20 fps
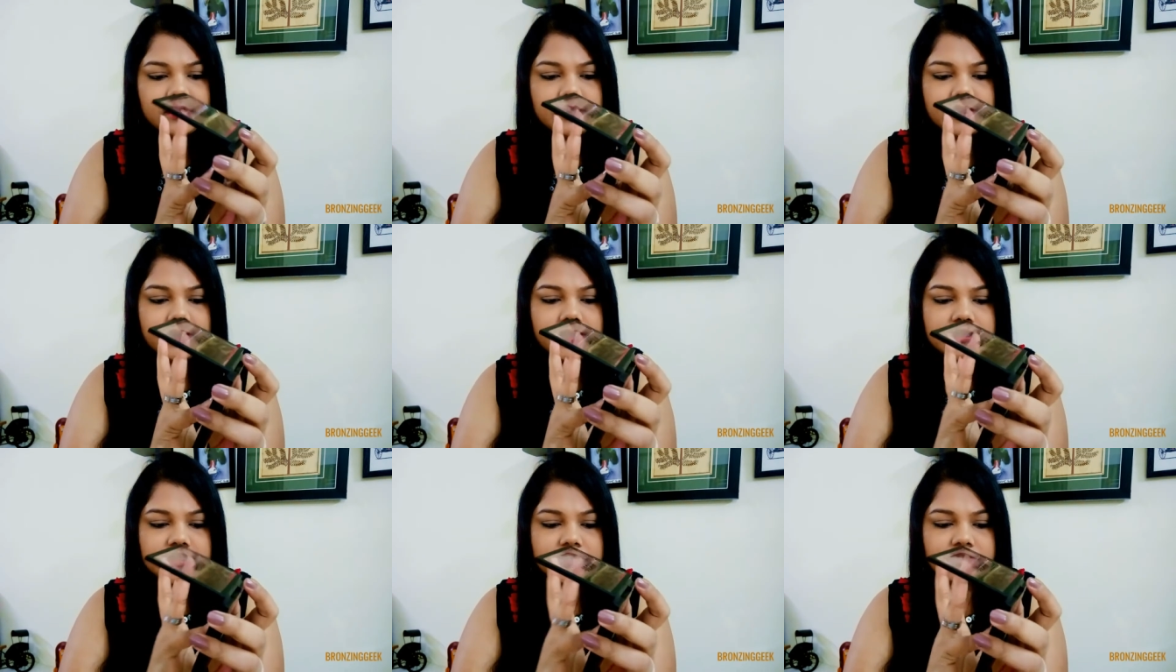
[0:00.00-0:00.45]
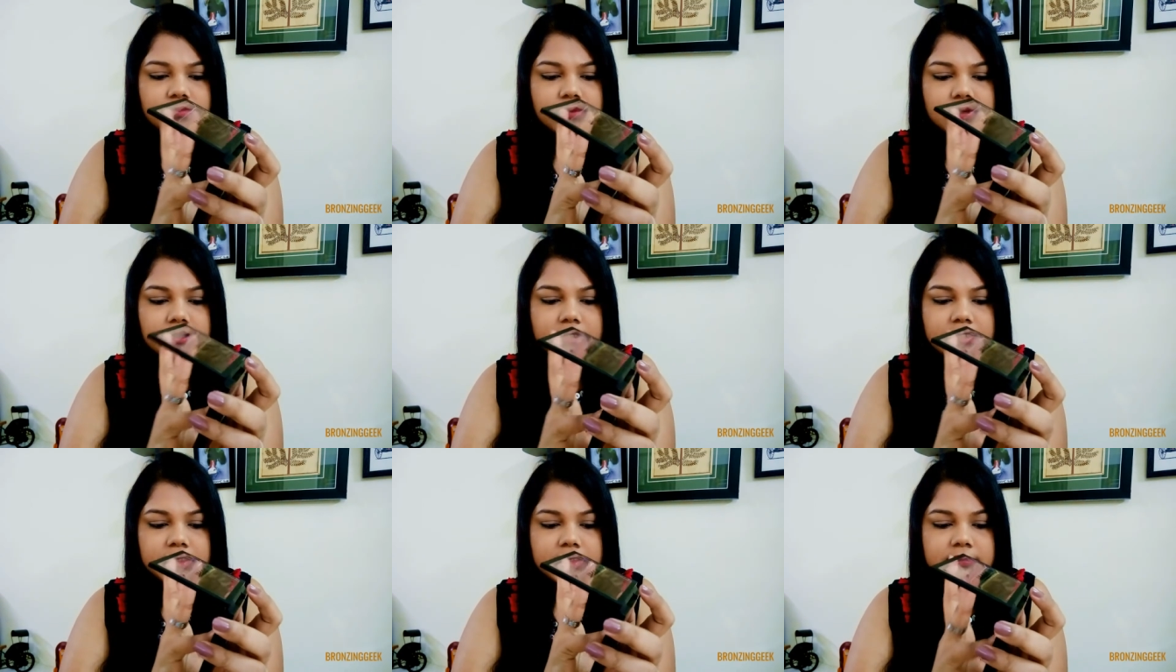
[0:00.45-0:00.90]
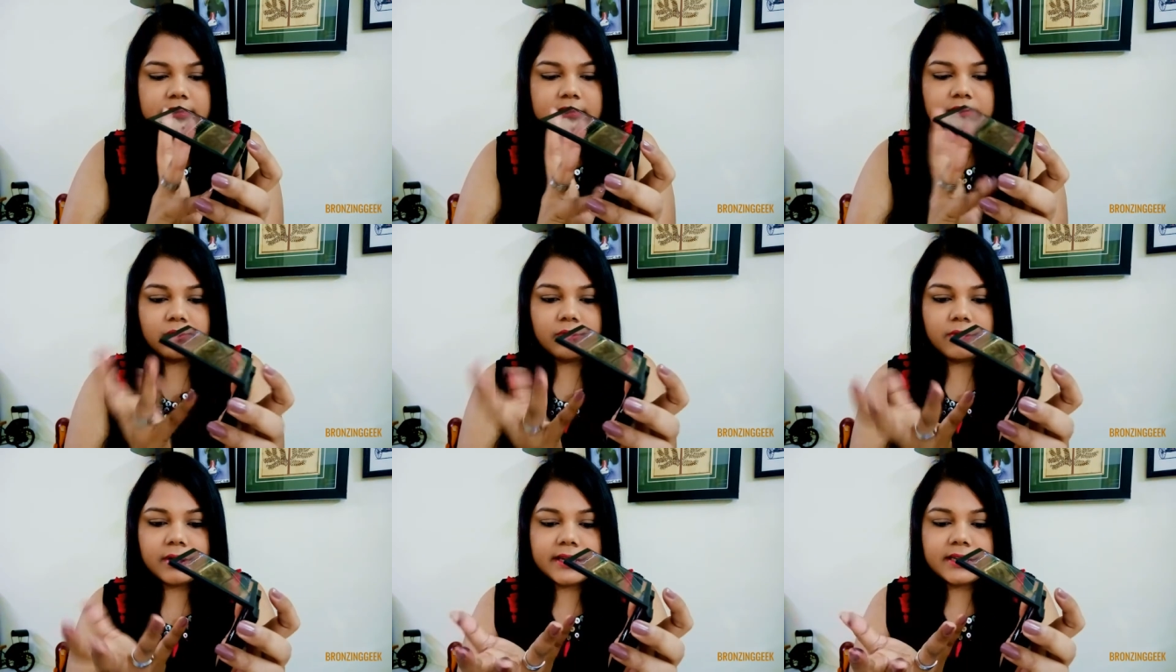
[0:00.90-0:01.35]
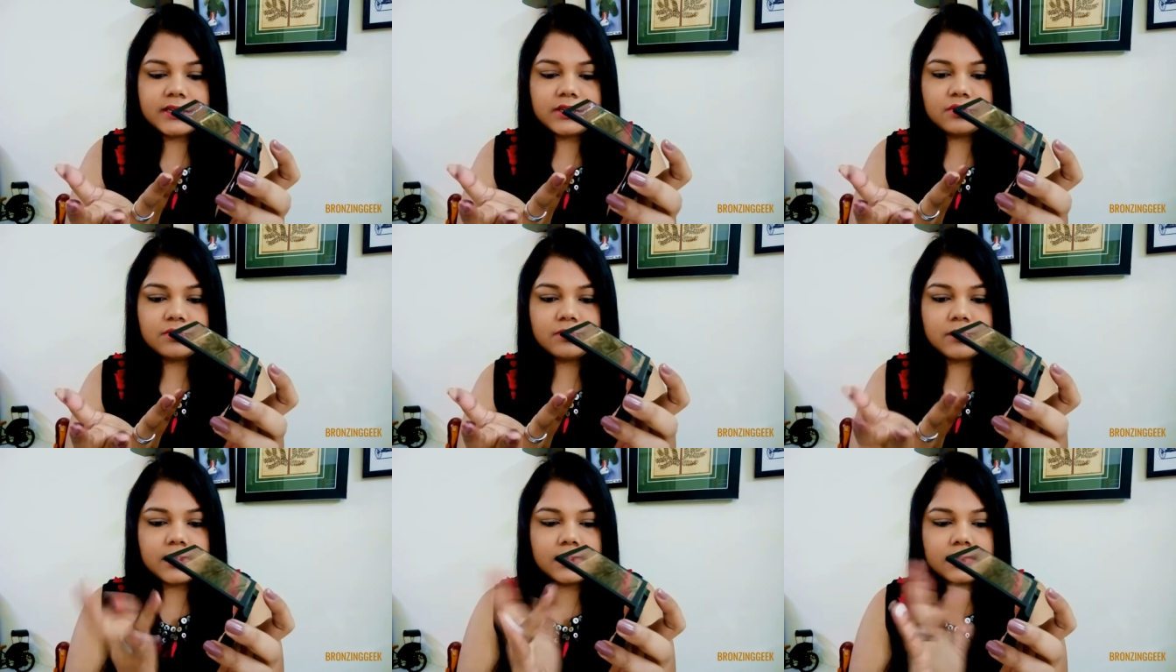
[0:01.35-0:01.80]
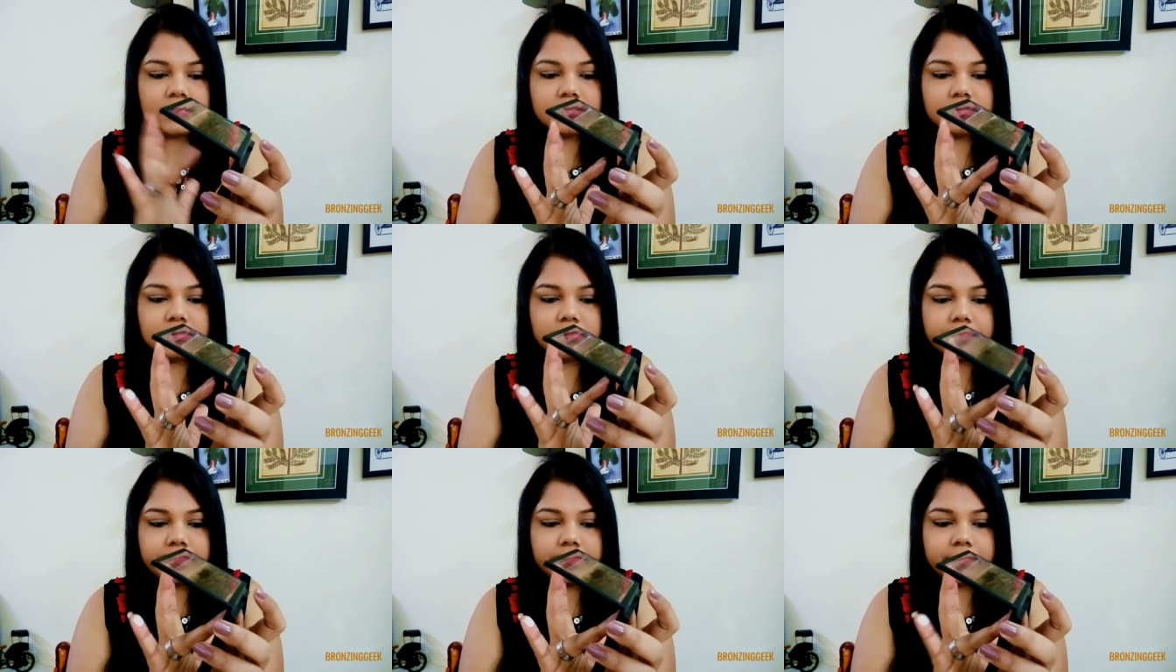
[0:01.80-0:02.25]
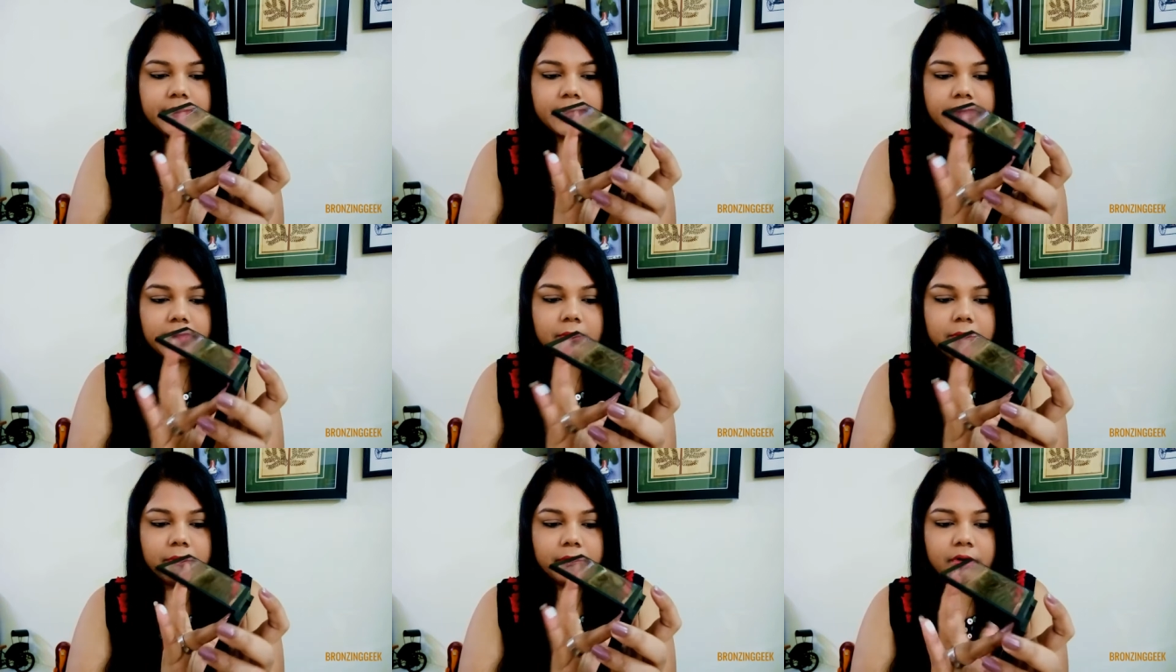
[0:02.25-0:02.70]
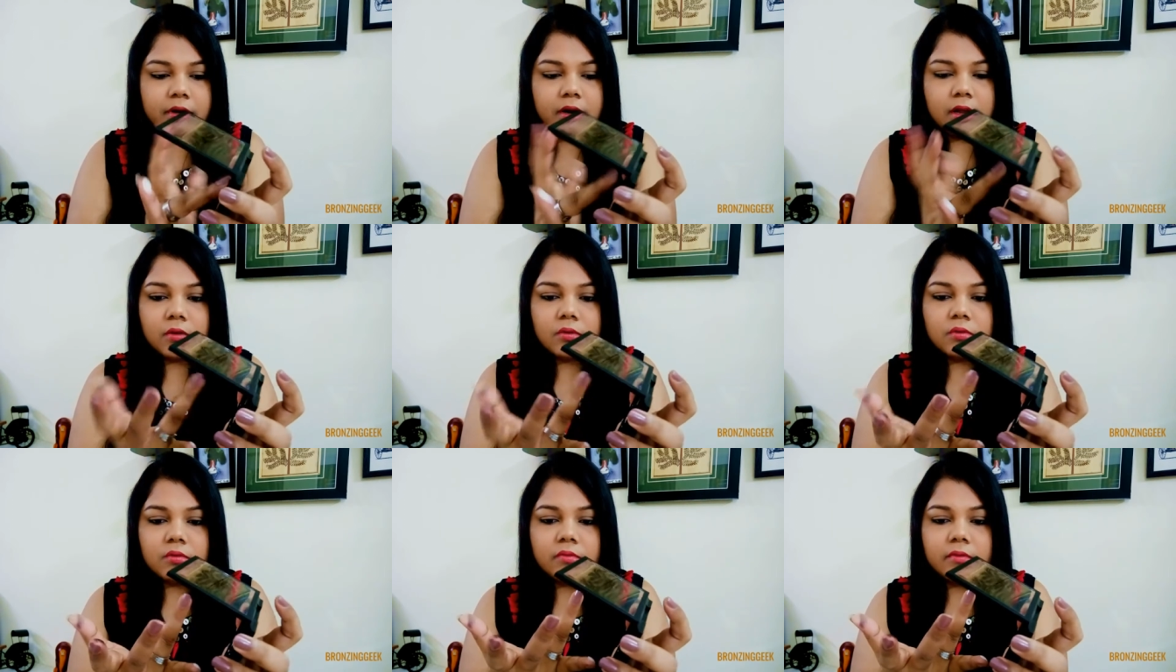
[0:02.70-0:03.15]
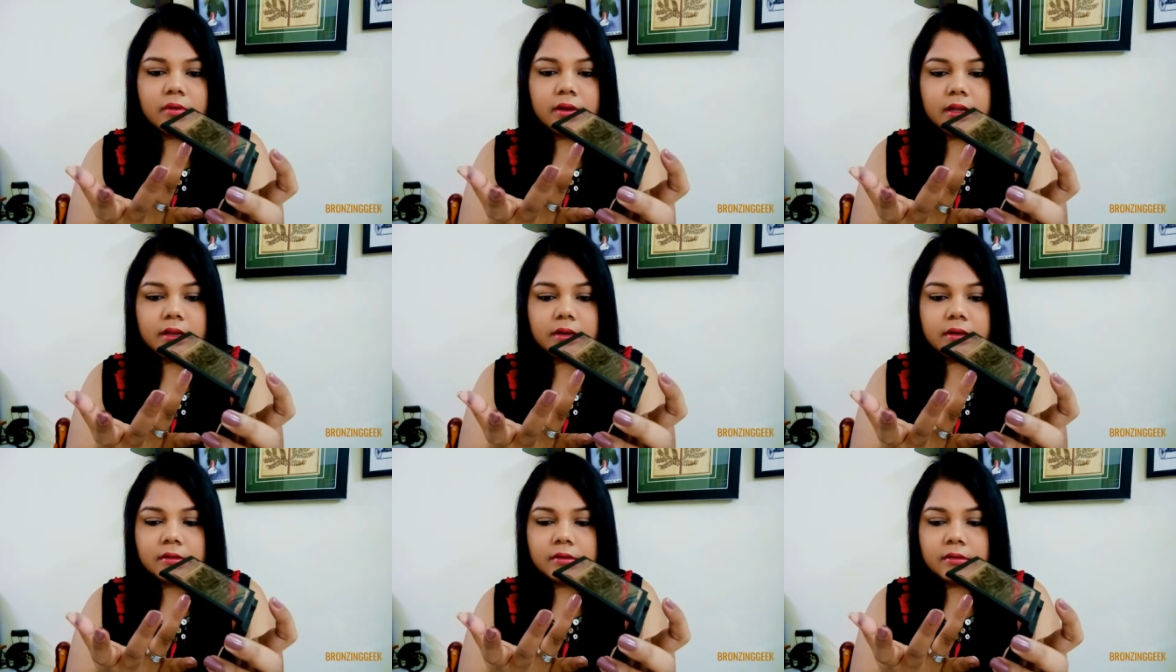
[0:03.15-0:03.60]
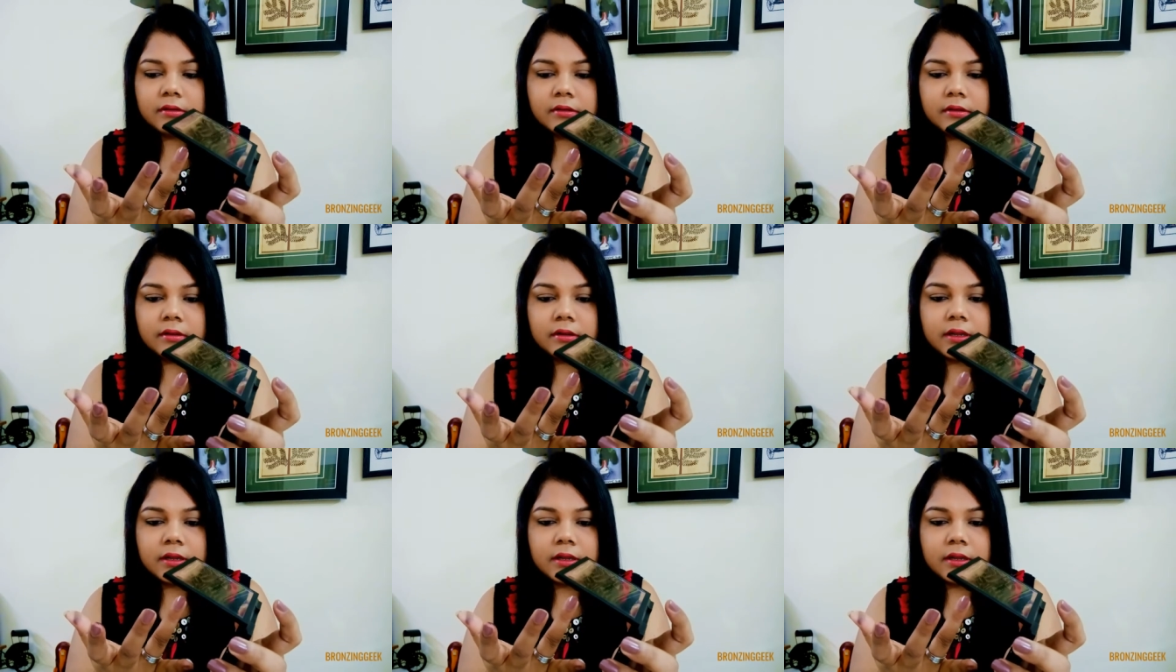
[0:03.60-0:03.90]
Next one is the white one, then the brown one.